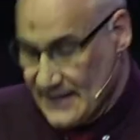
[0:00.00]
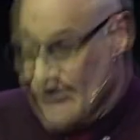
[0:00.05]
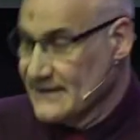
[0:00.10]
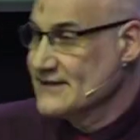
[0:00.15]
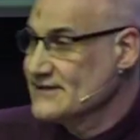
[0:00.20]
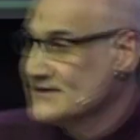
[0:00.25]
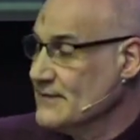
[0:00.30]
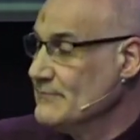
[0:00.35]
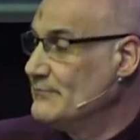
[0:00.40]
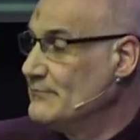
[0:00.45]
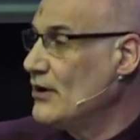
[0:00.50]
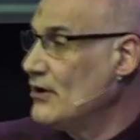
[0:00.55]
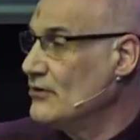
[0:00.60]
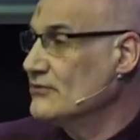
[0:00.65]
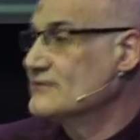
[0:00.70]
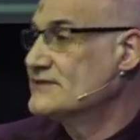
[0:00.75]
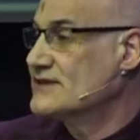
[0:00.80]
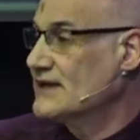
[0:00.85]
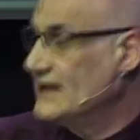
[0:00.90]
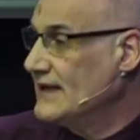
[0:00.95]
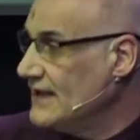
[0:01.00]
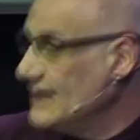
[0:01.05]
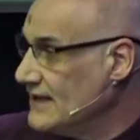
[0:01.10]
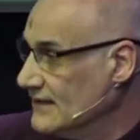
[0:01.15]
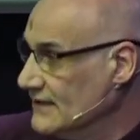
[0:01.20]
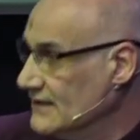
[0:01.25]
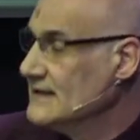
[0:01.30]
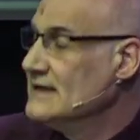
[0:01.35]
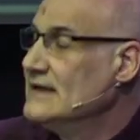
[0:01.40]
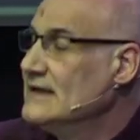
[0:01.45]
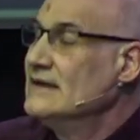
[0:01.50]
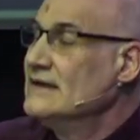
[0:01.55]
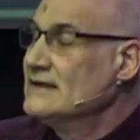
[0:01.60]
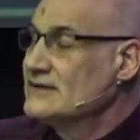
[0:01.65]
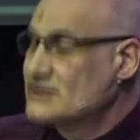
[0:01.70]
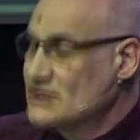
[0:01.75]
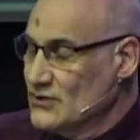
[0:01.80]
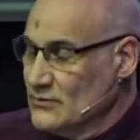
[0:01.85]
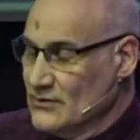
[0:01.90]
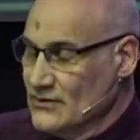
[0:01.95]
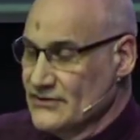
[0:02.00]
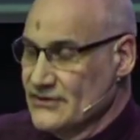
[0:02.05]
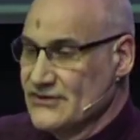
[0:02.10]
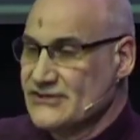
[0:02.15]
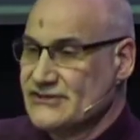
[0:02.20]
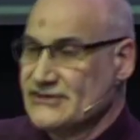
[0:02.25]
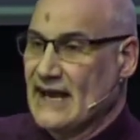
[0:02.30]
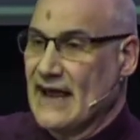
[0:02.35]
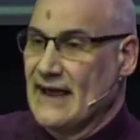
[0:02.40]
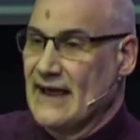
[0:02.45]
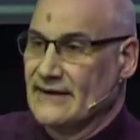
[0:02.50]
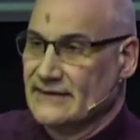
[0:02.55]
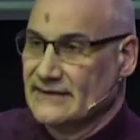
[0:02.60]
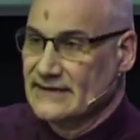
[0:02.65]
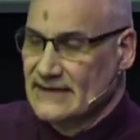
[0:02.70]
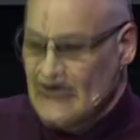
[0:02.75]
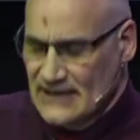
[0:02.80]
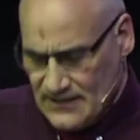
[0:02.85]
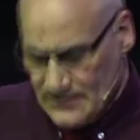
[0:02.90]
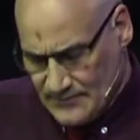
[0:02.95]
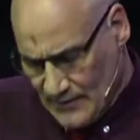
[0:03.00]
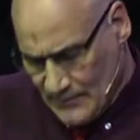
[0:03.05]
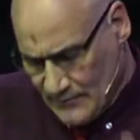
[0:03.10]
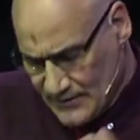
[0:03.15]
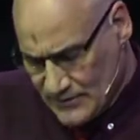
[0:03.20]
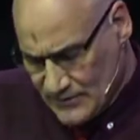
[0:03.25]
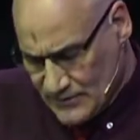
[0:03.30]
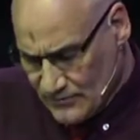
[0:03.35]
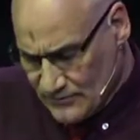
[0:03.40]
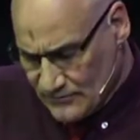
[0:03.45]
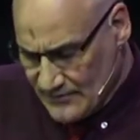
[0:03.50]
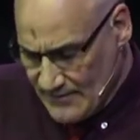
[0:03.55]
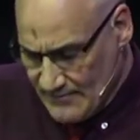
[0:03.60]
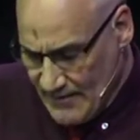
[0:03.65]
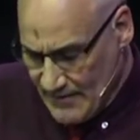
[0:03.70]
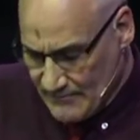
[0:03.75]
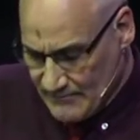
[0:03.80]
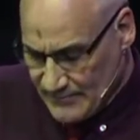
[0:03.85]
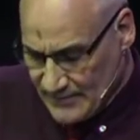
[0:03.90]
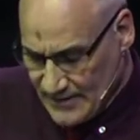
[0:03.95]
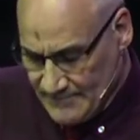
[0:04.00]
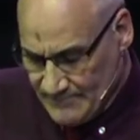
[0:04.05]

It's important to hear to understand, but we don't remember